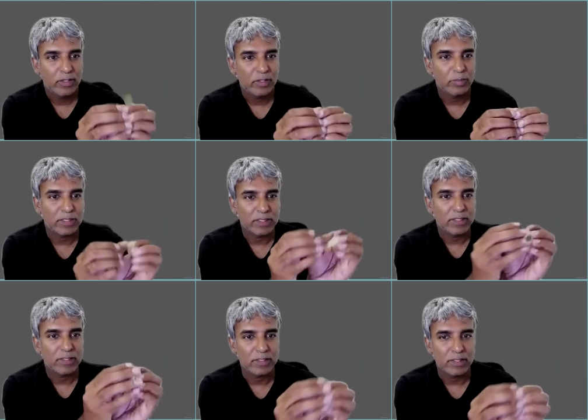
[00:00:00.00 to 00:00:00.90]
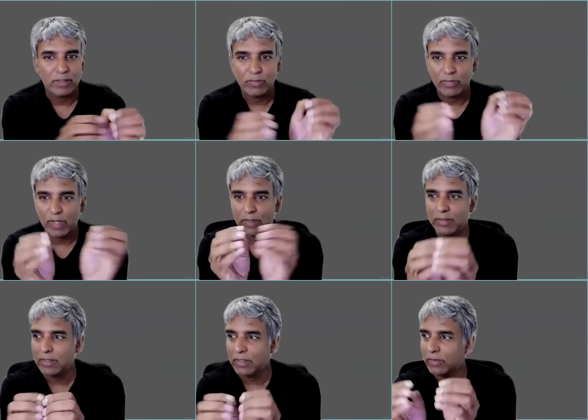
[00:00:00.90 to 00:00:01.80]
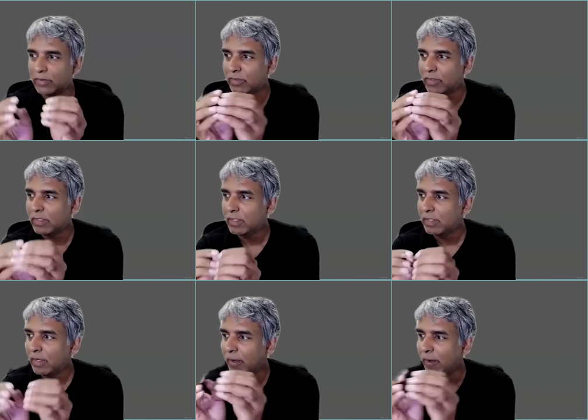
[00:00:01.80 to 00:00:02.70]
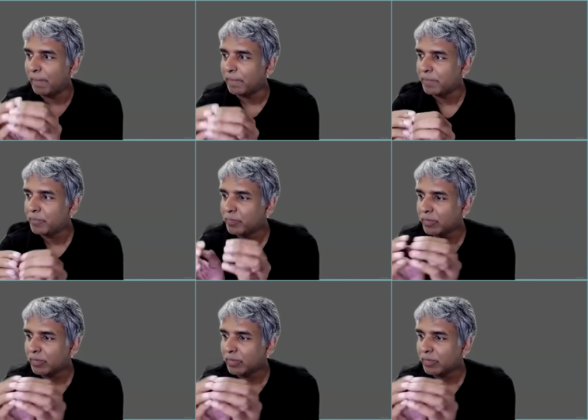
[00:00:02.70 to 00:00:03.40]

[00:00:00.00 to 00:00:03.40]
human decency, the virus of um,